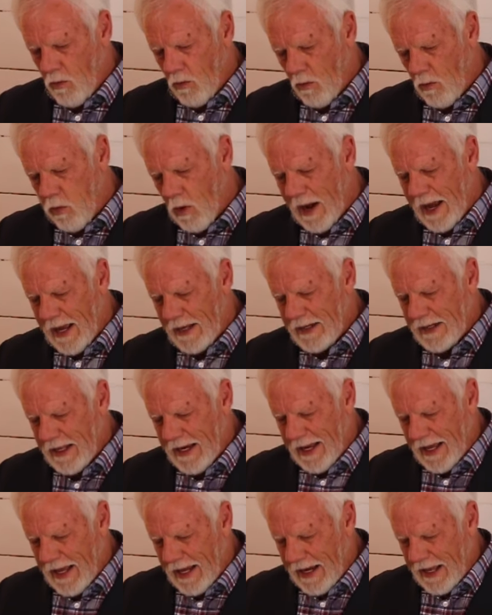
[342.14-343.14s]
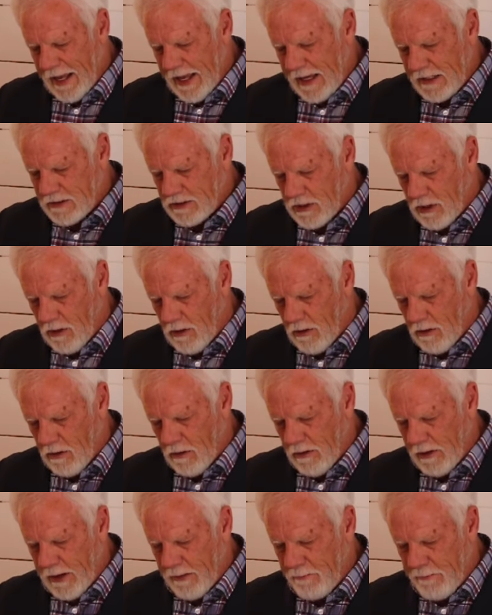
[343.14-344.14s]
Why did
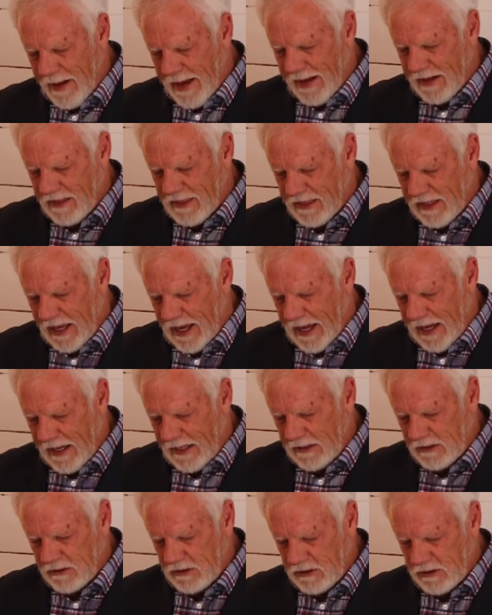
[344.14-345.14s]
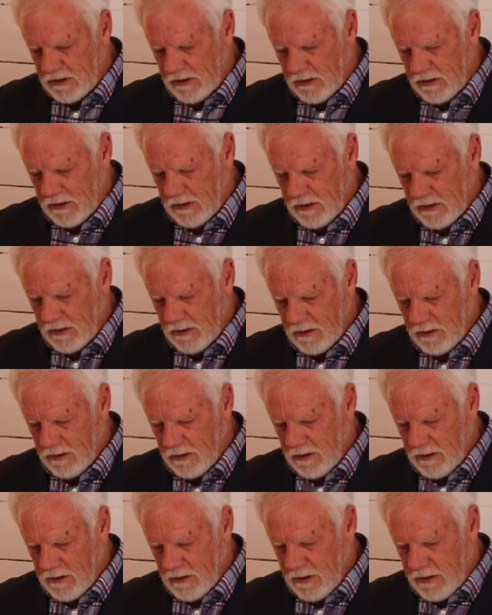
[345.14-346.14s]
Eleazar and Mattathias
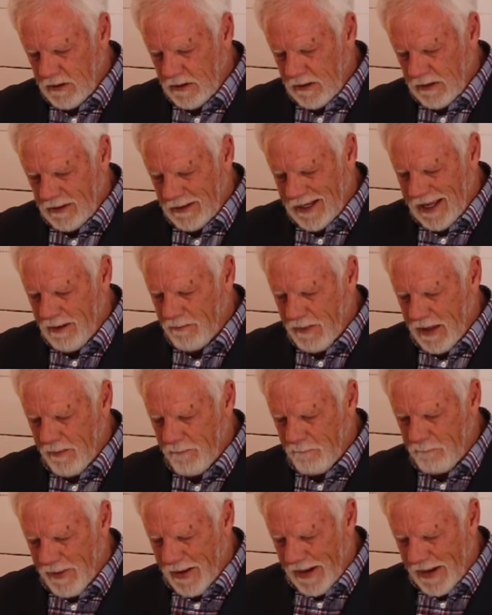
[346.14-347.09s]
deem it